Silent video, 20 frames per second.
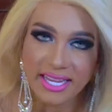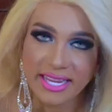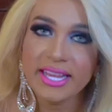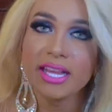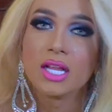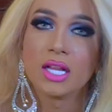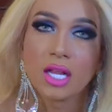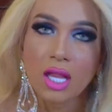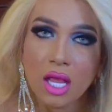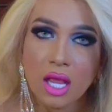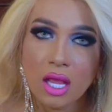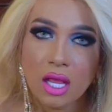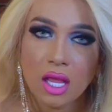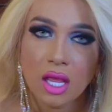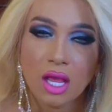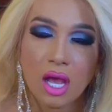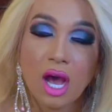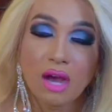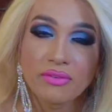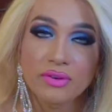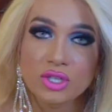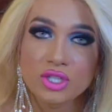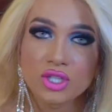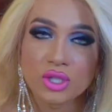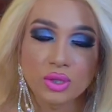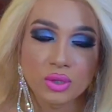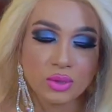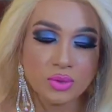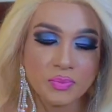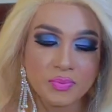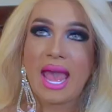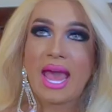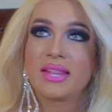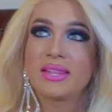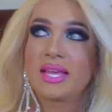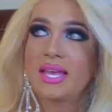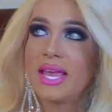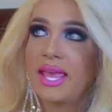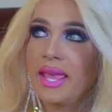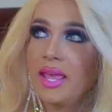Heel of your shoe.
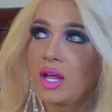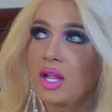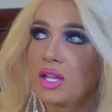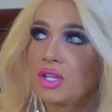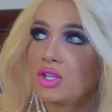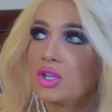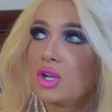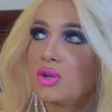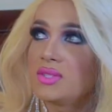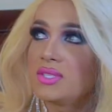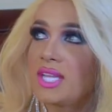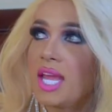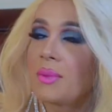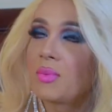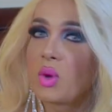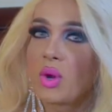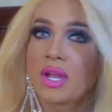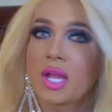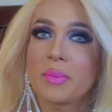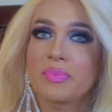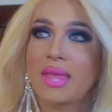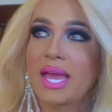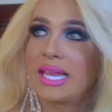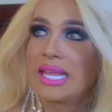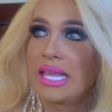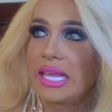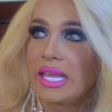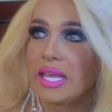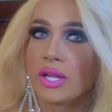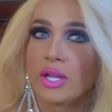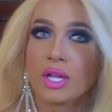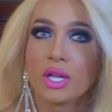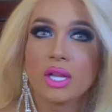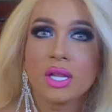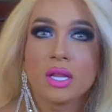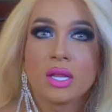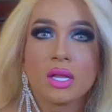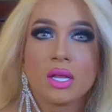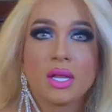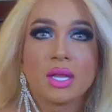And the hill, you don't say I'm going up that
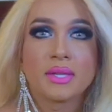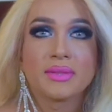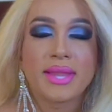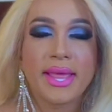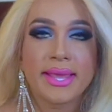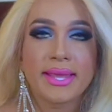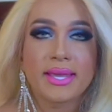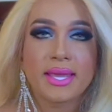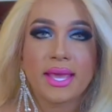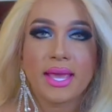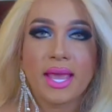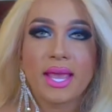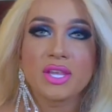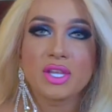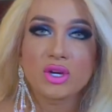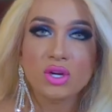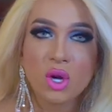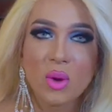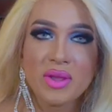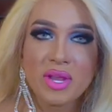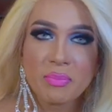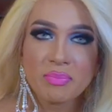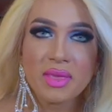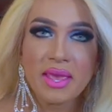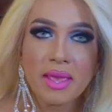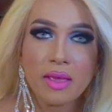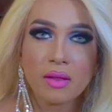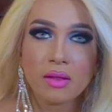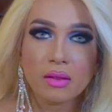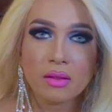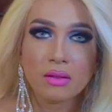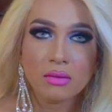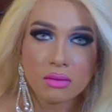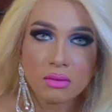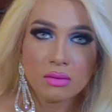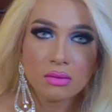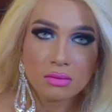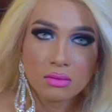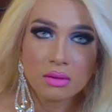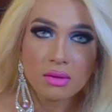heel. Like, you're going up the hill.
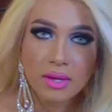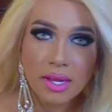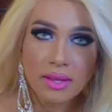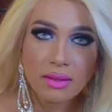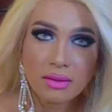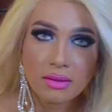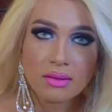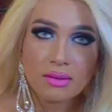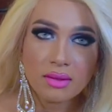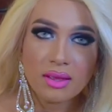Okay?